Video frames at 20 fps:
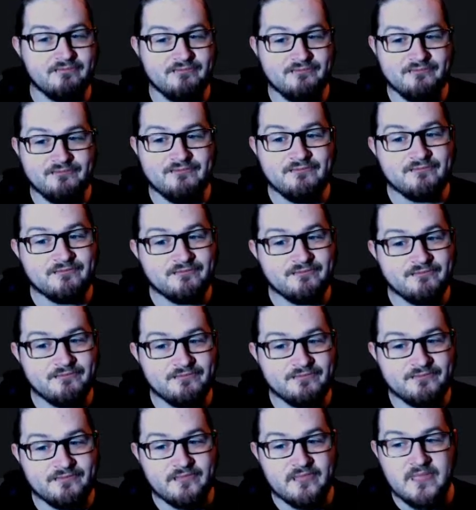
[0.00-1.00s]

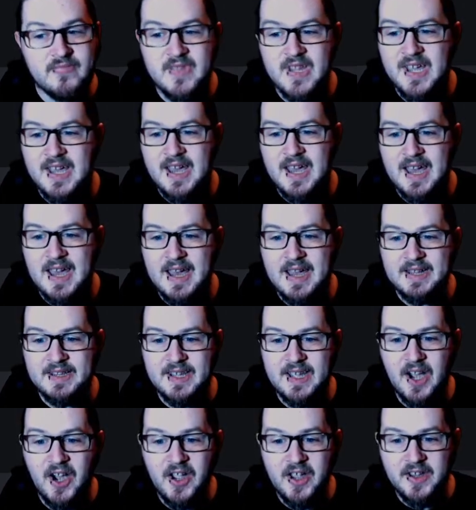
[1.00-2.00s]
The
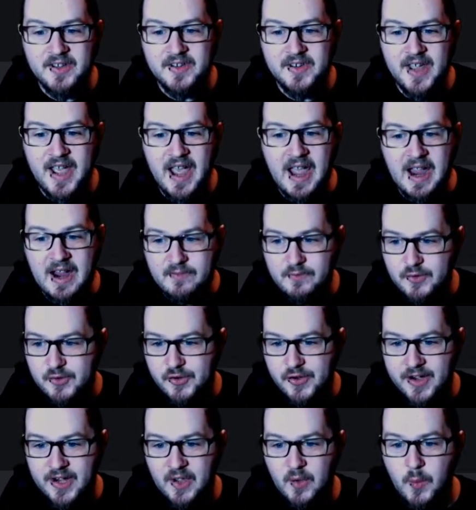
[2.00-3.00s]
highest average
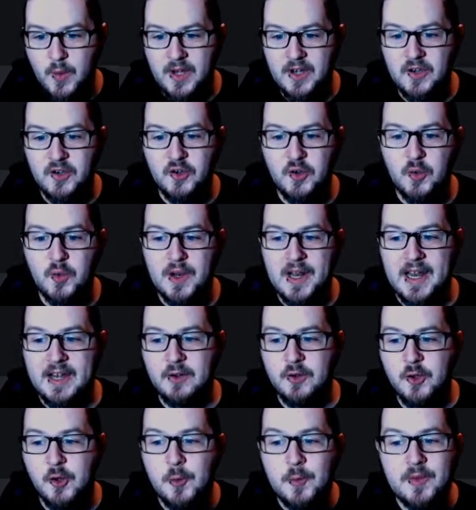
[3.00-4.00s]
rating went to Glenn
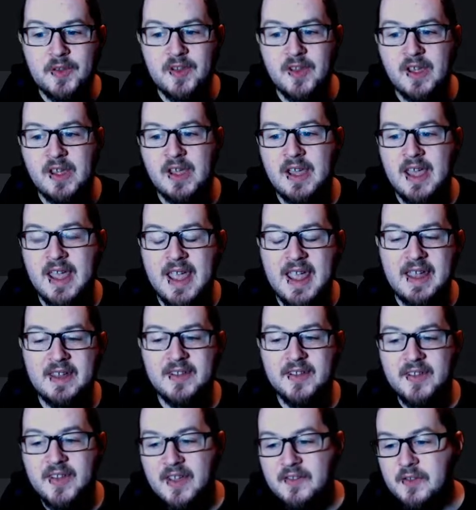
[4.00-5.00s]
Coops, a
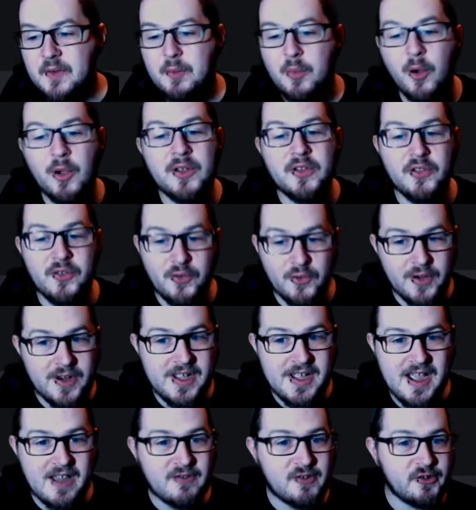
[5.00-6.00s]
7.3
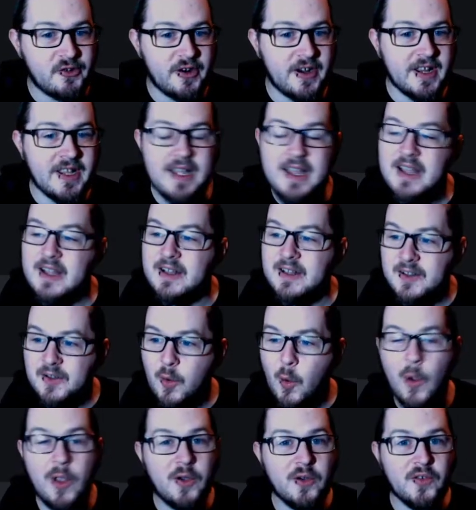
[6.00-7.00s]
average rating. It's
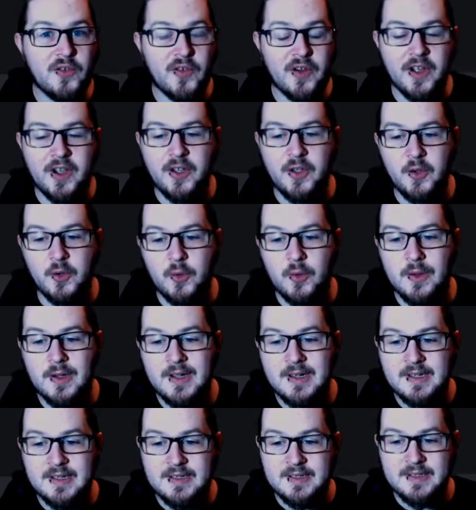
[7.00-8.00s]
quite good for a guy who
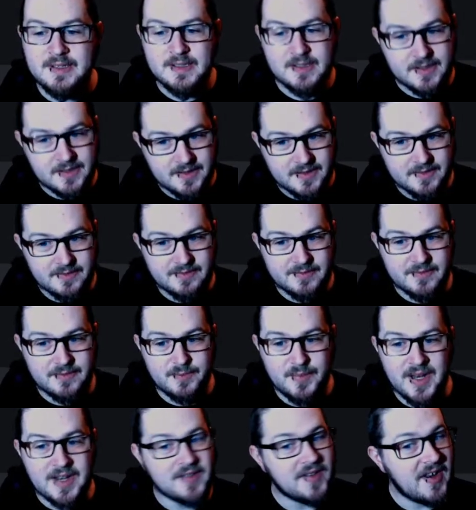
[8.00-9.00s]

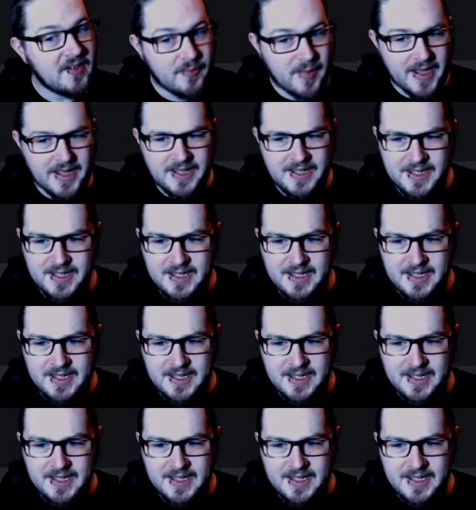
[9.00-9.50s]
plays left back.